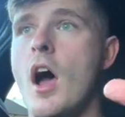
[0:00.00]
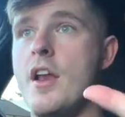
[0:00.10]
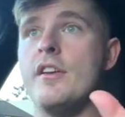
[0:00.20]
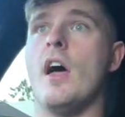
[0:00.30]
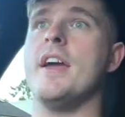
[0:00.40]

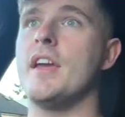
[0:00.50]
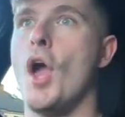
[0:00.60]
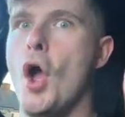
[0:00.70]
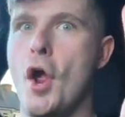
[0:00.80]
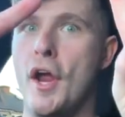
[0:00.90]
and, like,
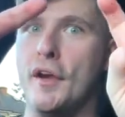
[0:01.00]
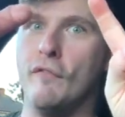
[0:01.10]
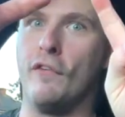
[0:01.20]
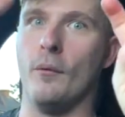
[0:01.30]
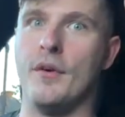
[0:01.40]

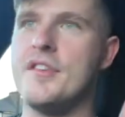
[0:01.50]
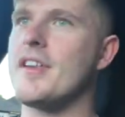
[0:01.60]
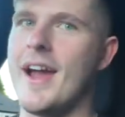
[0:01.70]
influence.